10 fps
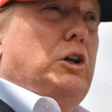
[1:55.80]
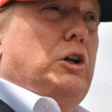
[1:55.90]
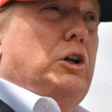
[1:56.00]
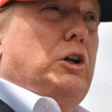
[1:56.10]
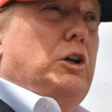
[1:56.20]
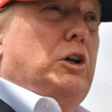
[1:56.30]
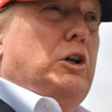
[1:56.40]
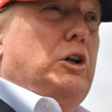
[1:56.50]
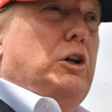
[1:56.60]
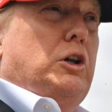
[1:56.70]

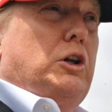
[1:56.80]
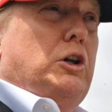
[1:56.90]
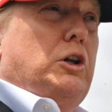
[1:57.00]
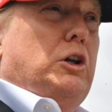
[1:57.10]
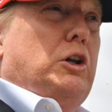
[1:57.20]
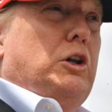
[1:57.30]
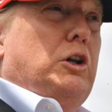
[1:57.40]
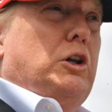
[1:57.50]
[no speech]